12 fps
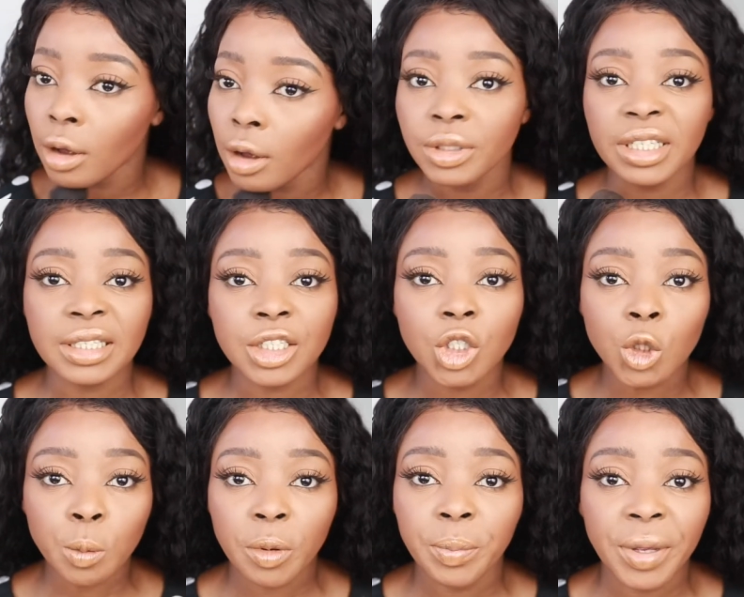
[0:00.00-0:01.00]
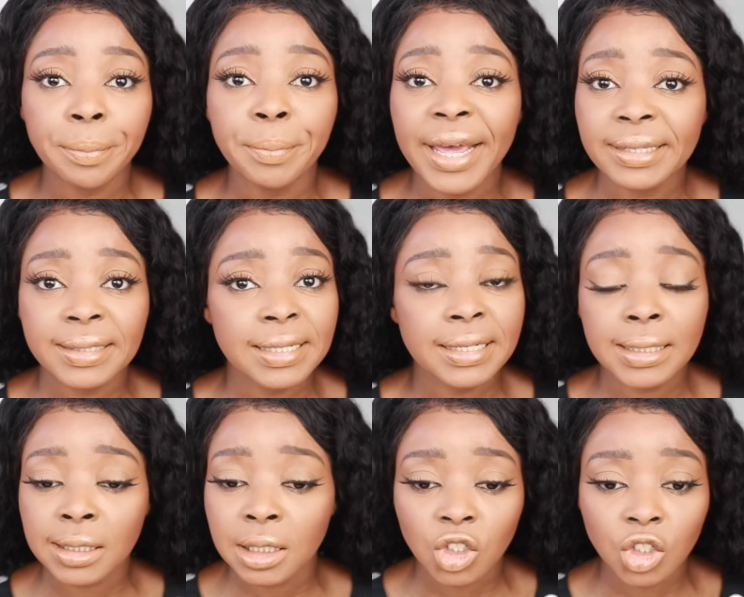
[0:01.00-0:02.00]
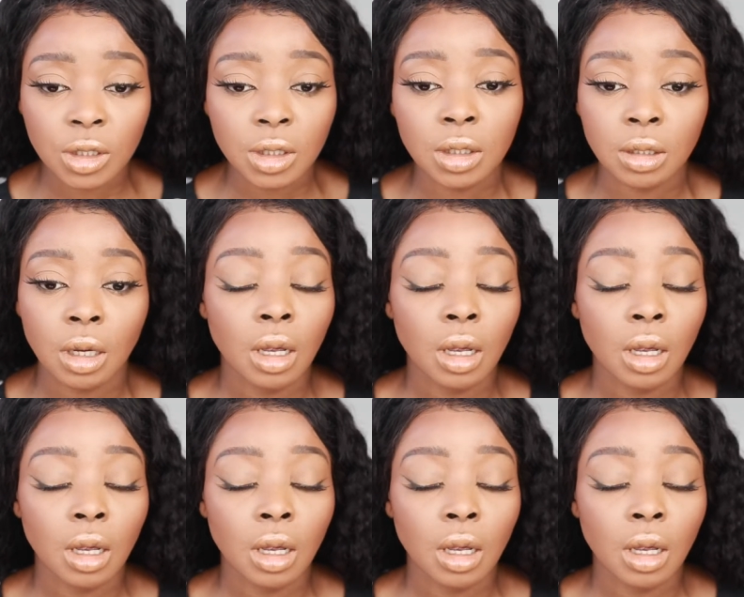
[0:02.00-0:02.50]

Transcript: This is super pigmented. This is just